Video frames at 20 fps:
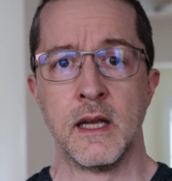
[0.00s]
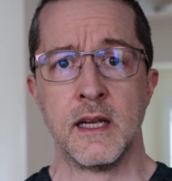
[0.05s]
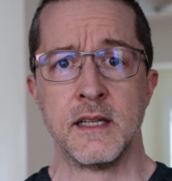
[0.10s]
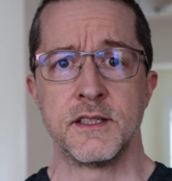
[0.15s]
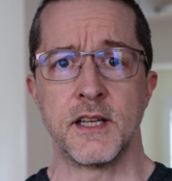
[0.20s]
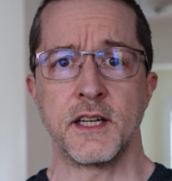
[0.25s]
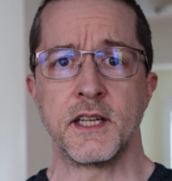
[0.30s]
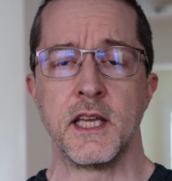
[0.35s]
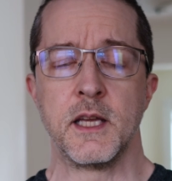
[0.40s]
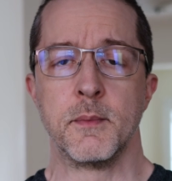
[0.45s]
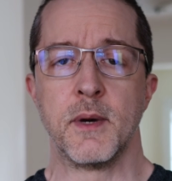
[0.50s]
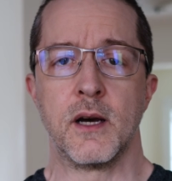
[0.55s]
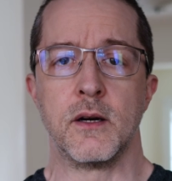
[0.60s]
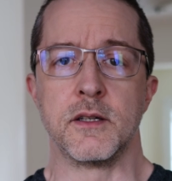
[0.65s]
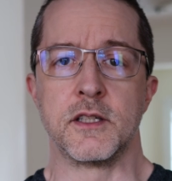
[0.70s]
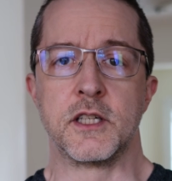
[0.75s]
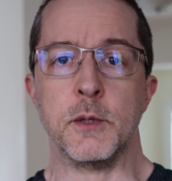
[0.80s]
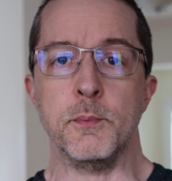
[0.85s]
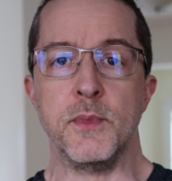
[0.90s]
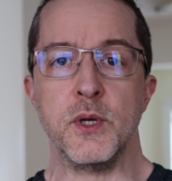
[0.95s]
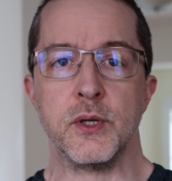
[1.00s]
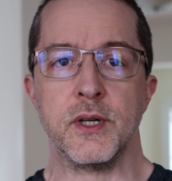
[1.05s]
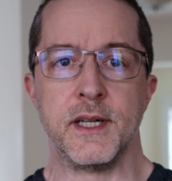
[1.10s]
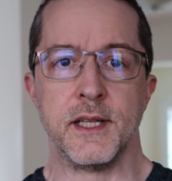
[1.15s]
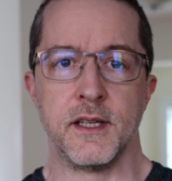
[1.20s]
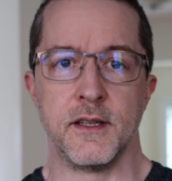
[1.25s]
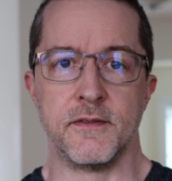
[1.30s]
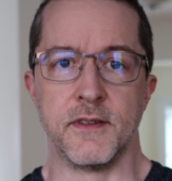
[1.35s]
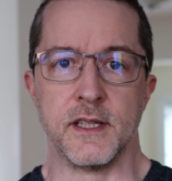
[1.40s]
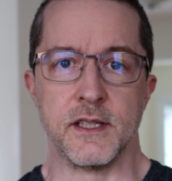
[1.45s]
Talking about
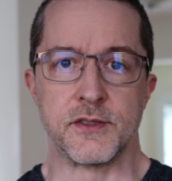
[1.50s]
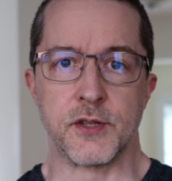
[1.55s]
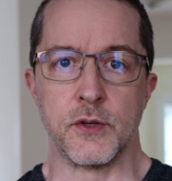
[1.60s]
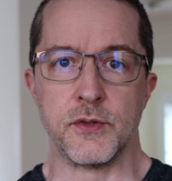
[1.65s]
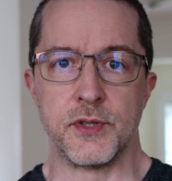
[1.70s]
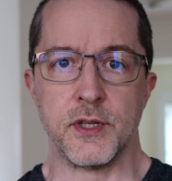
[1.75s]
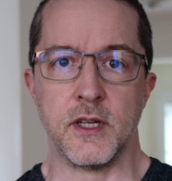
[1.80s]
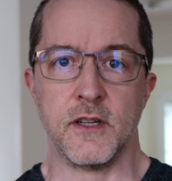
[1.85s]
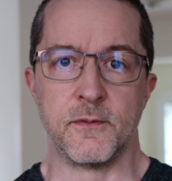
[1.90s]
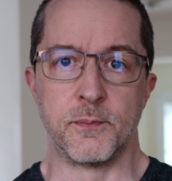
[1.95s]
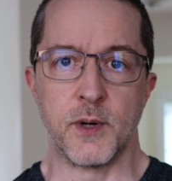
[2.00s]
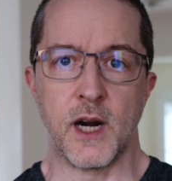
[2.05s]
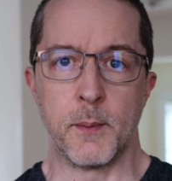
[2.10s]
commutative and associative